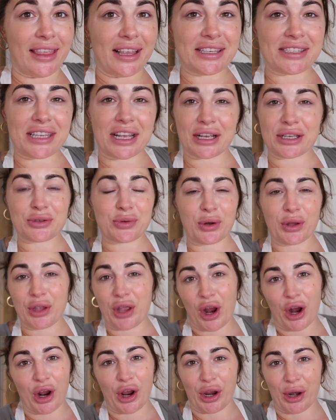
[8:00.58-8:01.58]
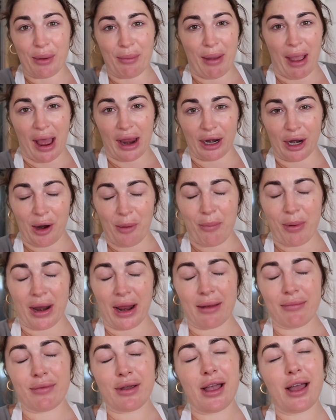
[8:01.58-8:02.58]
these things really aren't gonna matter, but
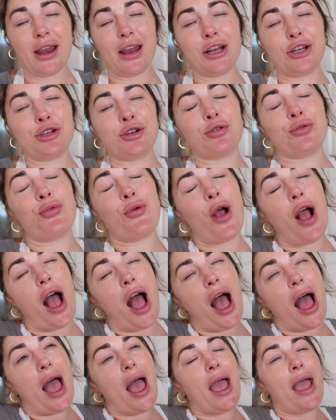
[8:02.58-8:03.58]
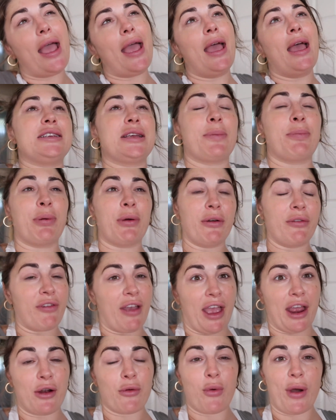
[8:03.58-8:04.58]
I'm gonna try to
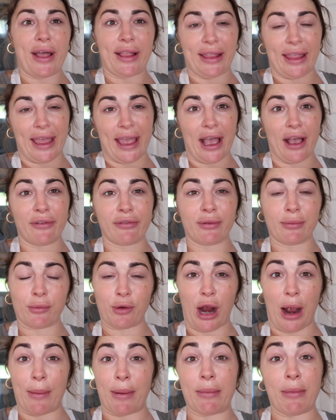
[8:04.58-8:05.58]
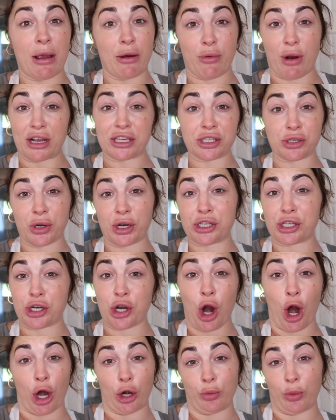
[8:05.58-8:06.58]
prevent Wailea from grabbing my restoration
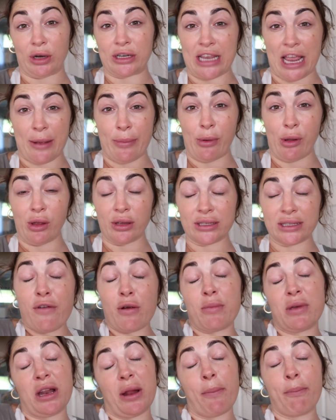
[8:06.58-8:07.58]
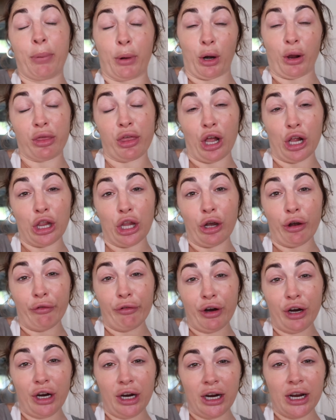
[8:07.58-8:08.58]
hardware tables for me to birth all
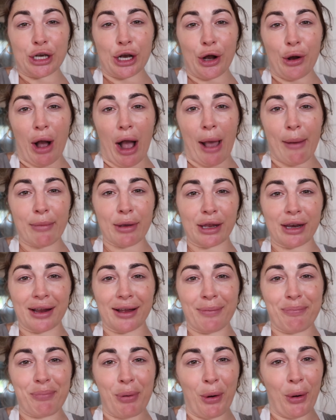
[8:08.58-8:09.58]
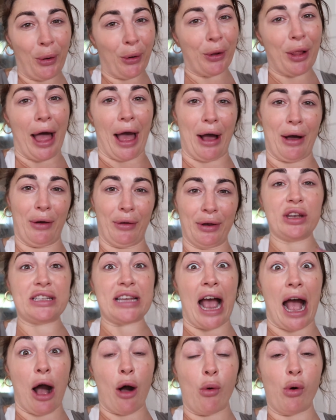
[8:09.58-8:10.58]
over. So I'm gonna pull out the
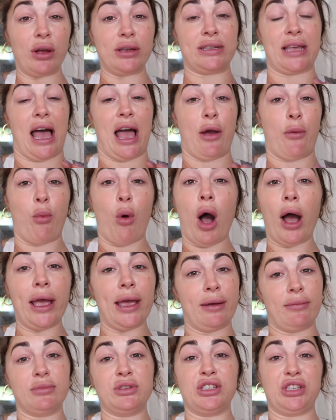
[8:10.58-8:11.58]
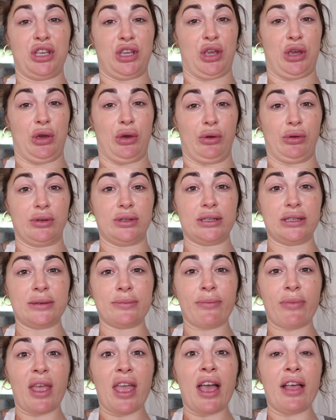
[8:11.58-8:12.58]
towels that I want him to use,
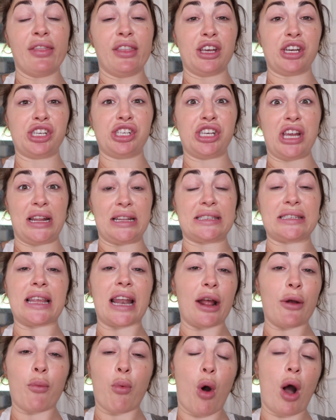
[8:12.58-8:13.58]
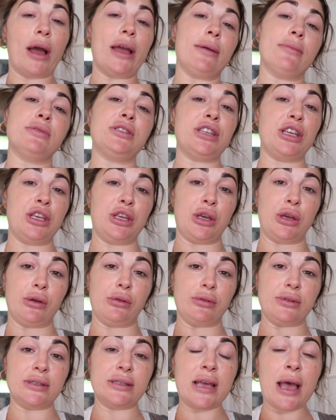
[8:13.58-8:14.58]
the sheets that I want him to
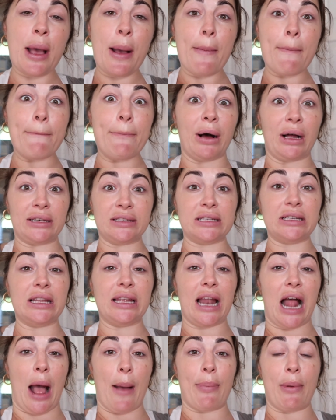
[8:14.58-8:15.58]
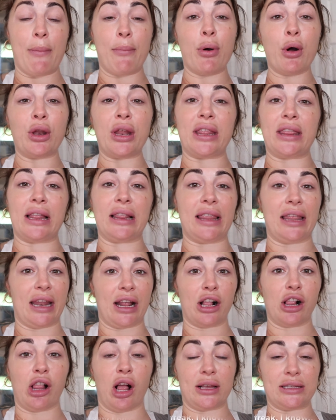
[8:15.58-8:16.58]
use, bundle it up, and put it in the
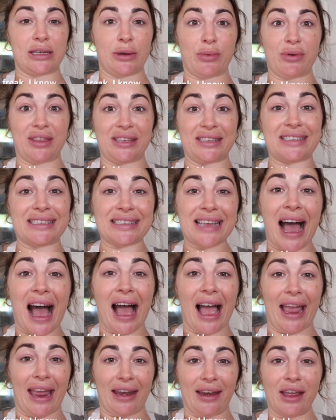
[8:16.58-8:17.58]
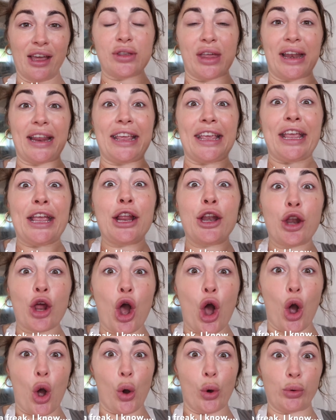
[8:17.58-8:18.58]
linen closet with a sign so that he
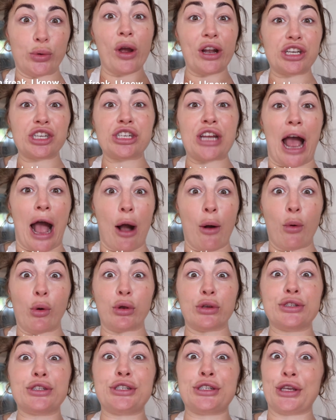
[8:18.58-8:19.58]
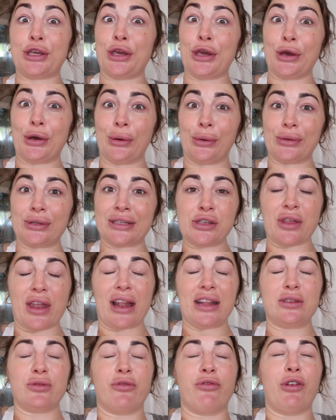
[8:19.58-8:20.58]
knows which towels to use, so that
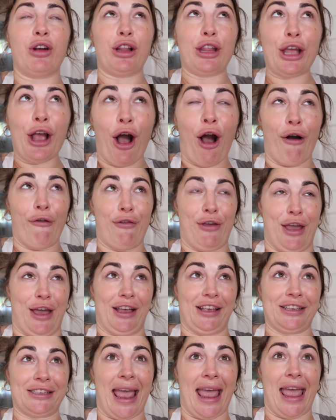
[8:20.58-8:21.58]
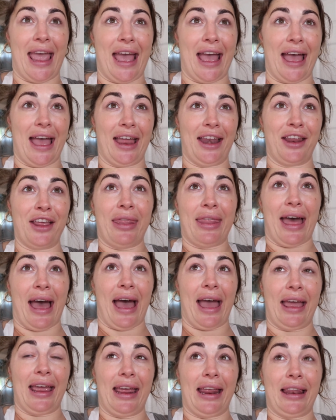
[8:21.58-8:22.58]
it's really obvious and
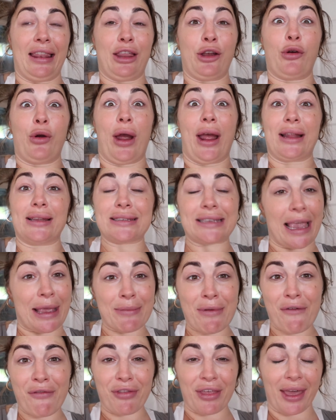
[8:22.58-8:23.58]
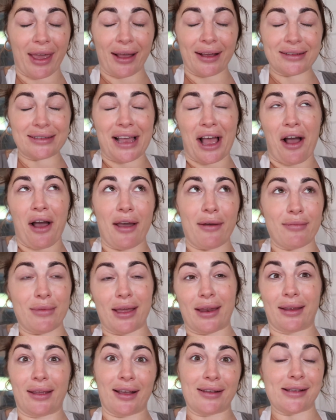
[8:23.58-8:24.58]
that in the grand scheme of things, I'm
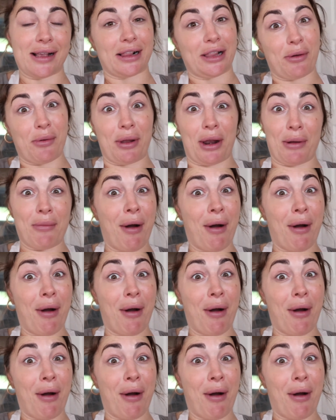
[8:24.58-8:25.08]
getting exactly what I